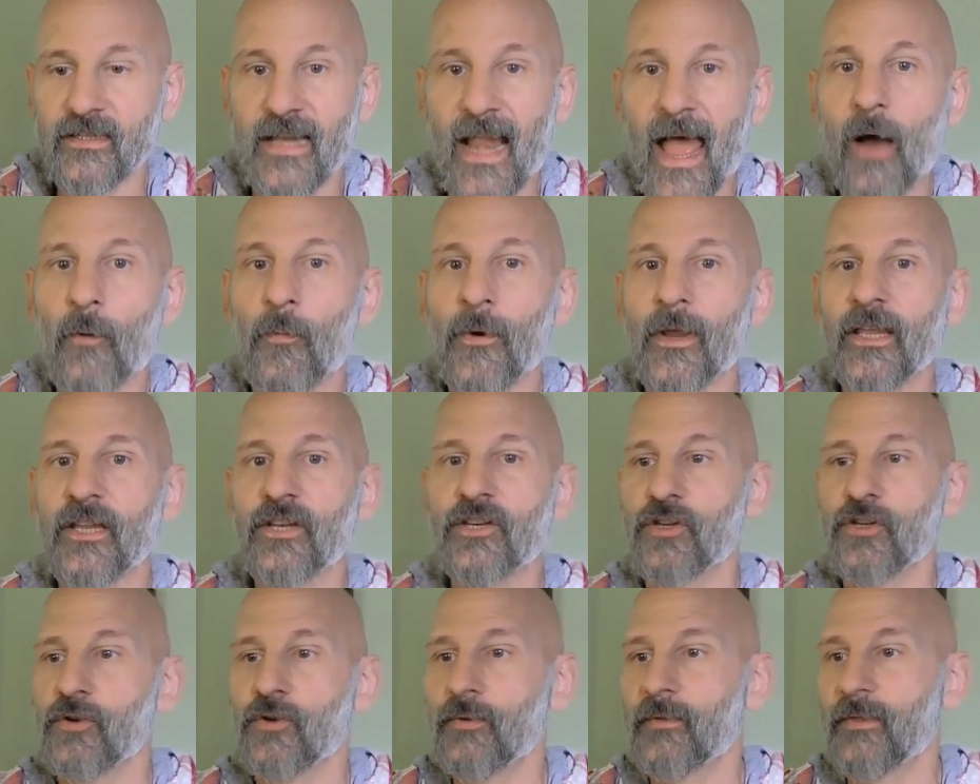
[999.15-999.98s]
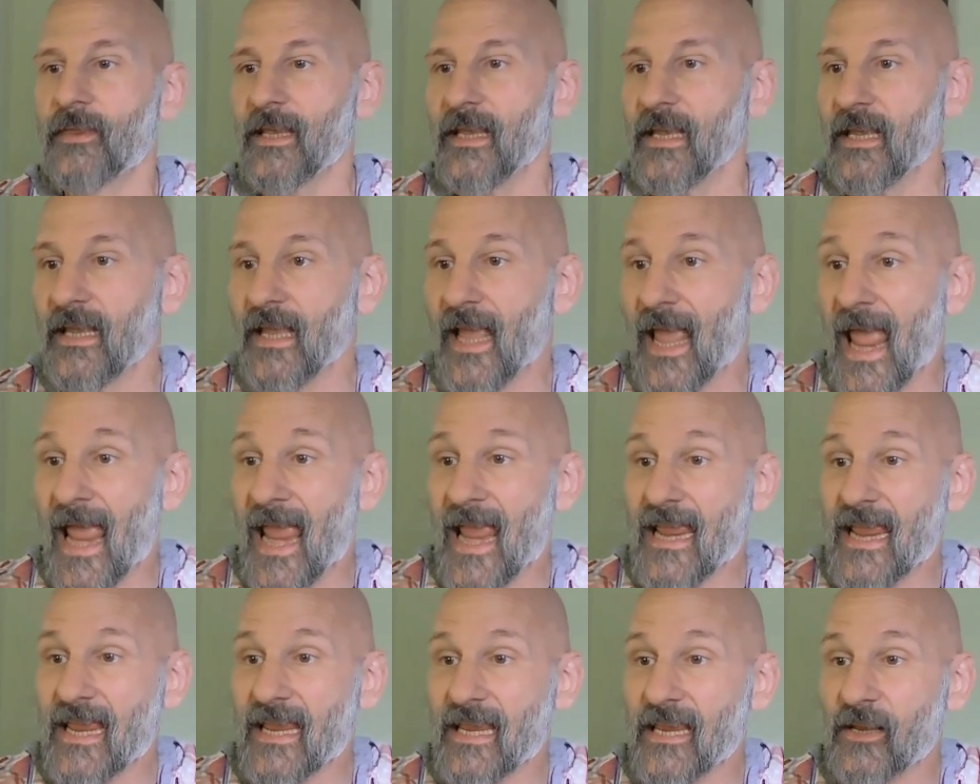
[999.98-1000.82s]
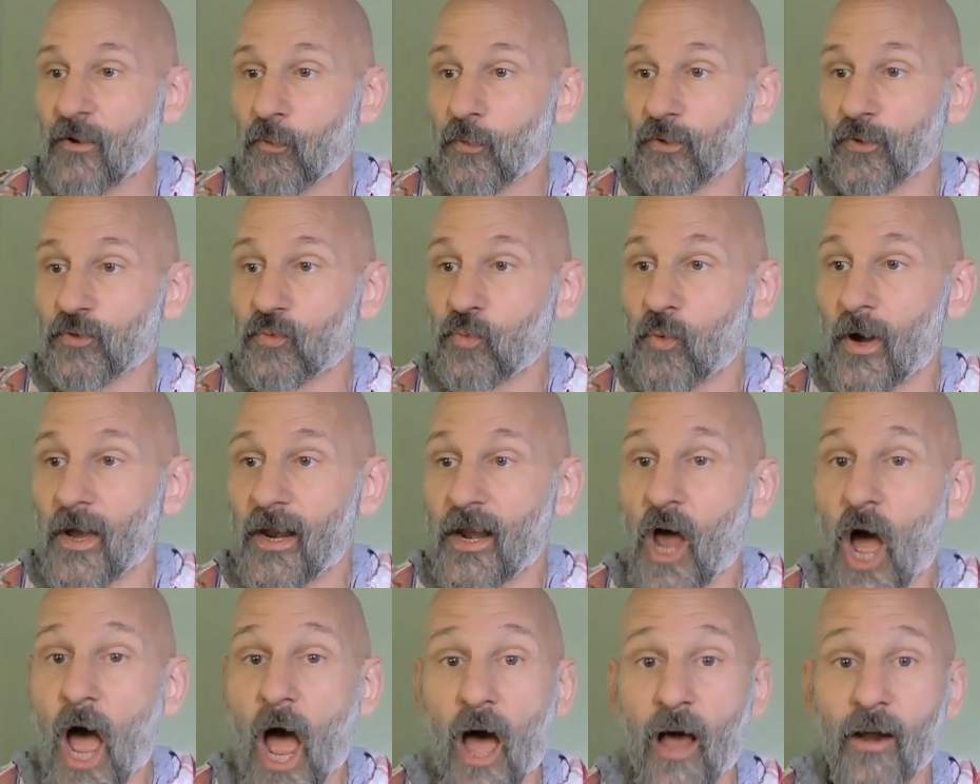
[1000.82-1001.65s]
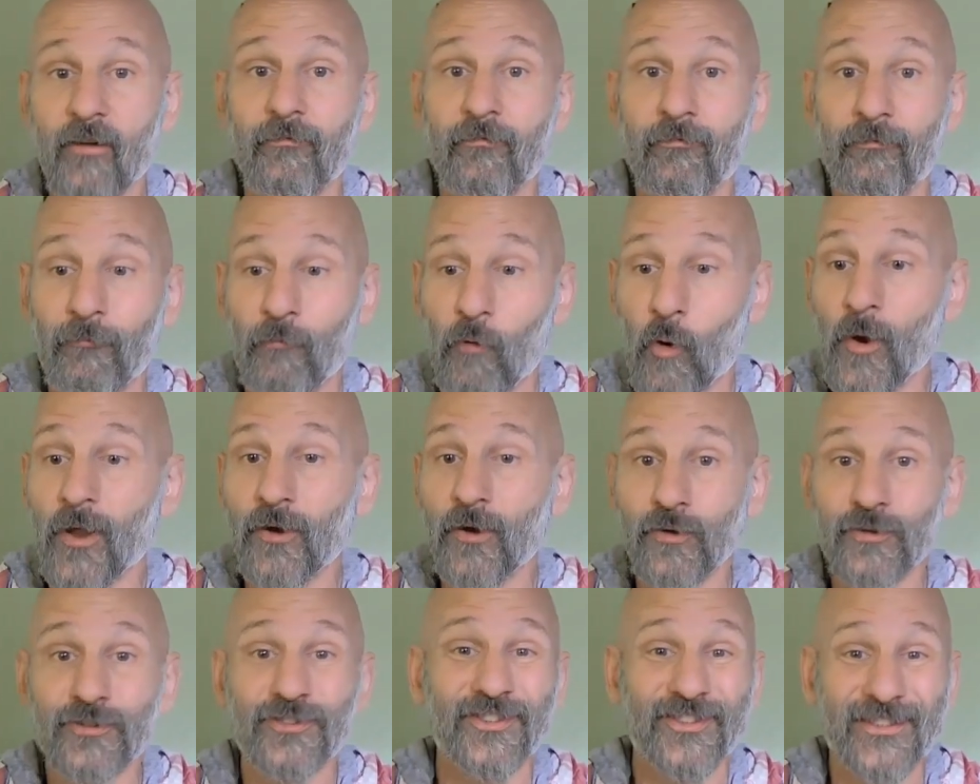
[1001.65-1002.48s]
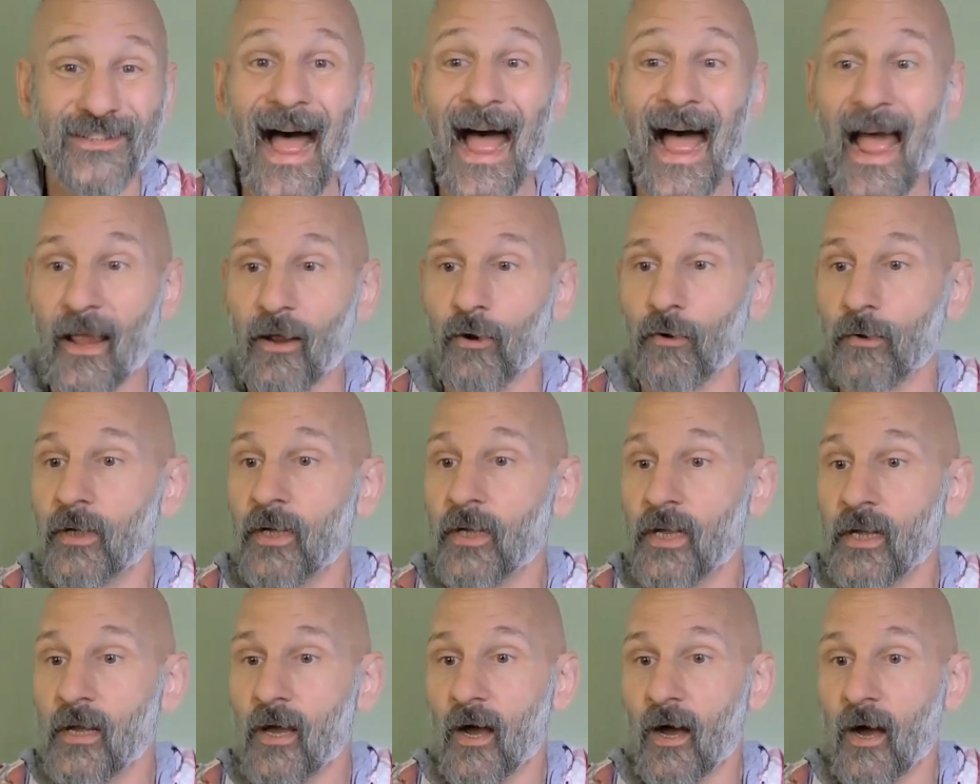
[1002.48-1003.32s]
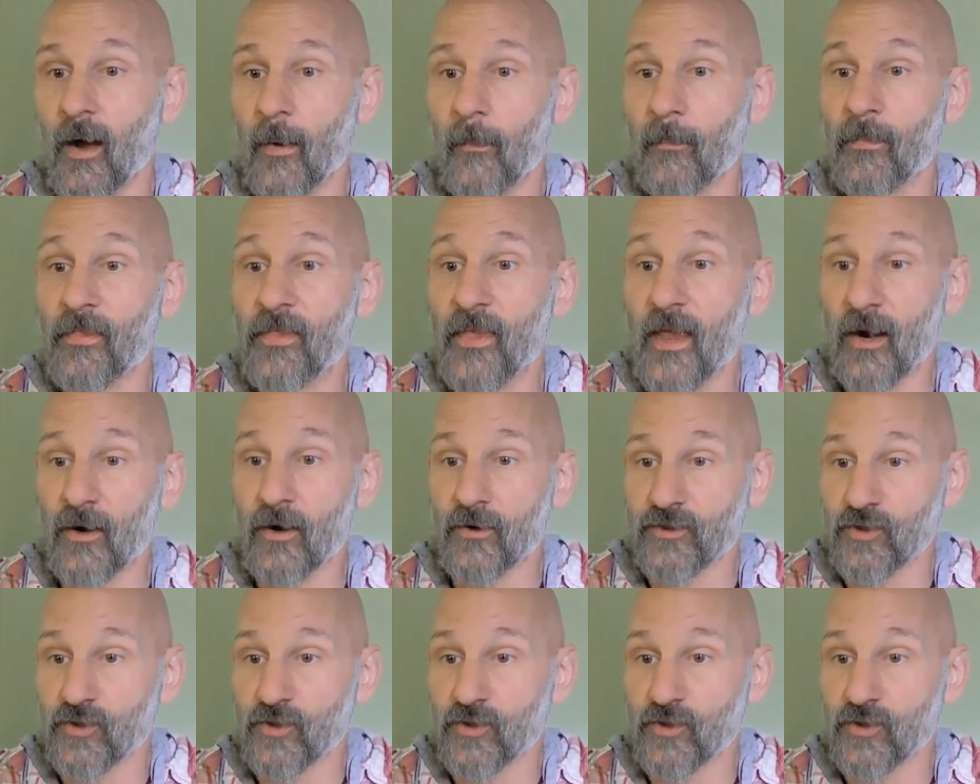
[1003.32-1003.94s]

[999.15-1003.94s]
now we can do the A equals 1 unfoil style um, there.